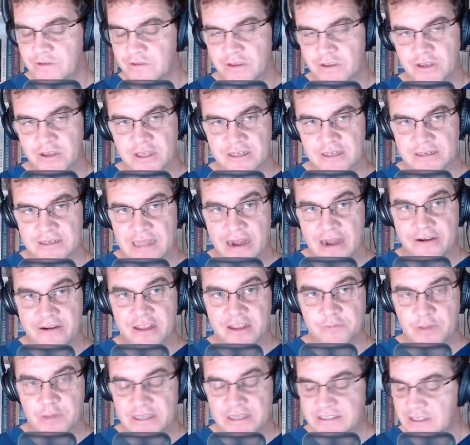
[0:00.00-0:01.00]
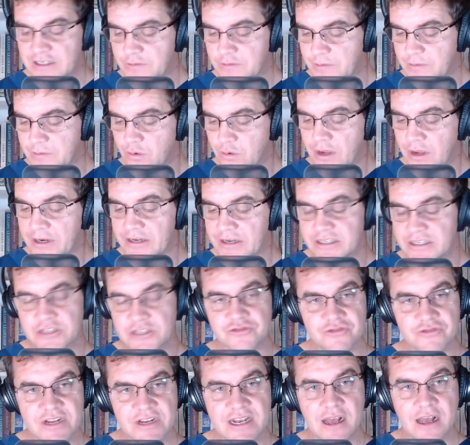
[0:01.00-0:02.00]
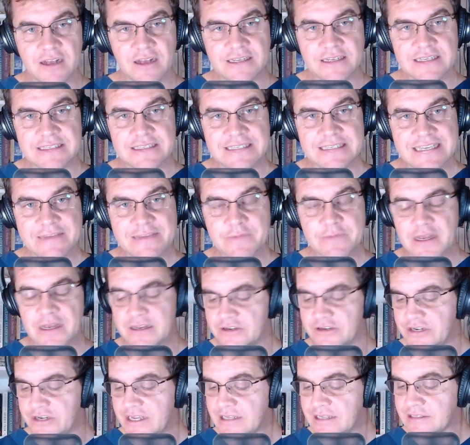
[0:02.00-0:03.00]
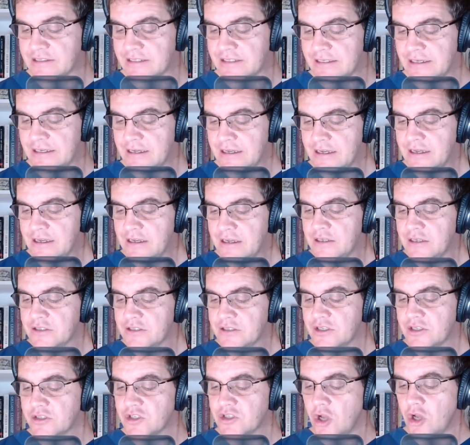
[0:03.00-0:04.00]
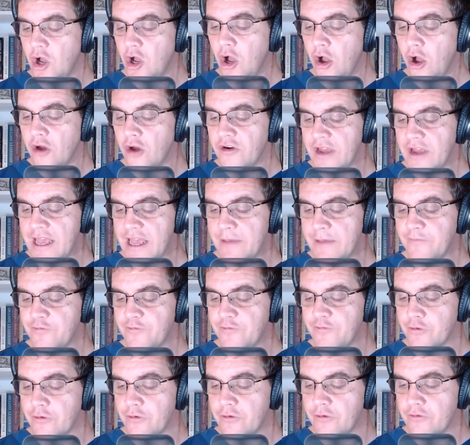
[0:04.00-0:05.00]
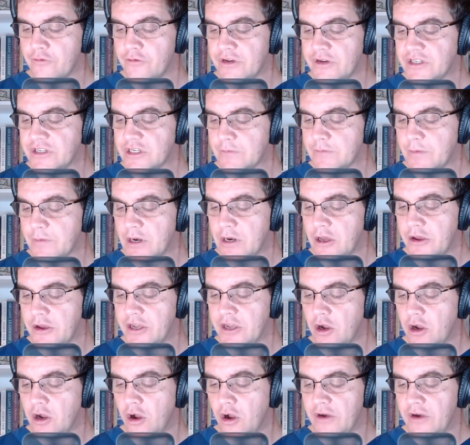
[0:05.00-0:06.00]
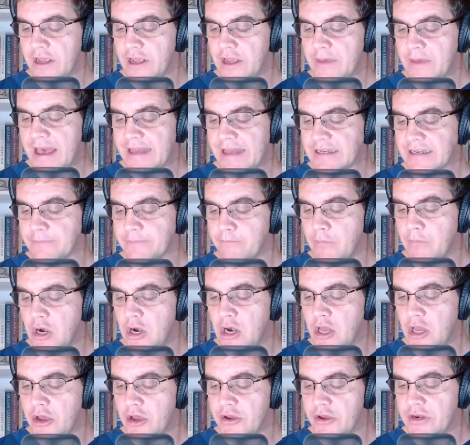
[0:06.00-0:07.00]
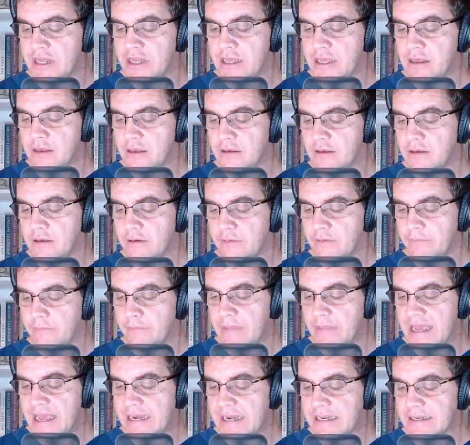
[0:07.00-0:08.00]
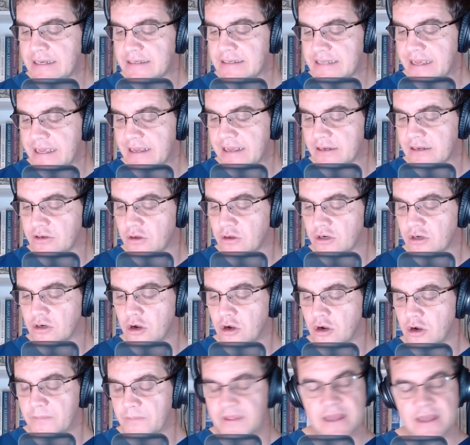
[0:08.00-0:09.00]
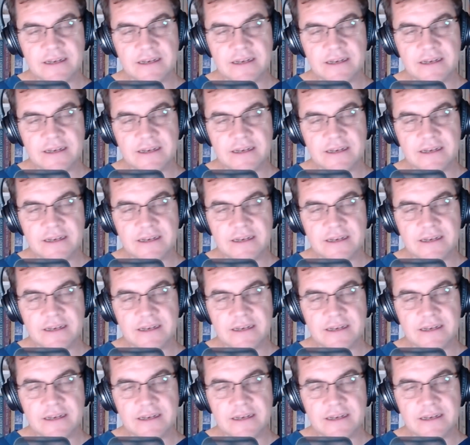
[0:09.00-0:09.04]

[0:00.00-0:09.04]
So you can direct message me, or I'm going to just read out his email address. So it's RM for Richard Maloney, RM at MaloneyMedtech.com.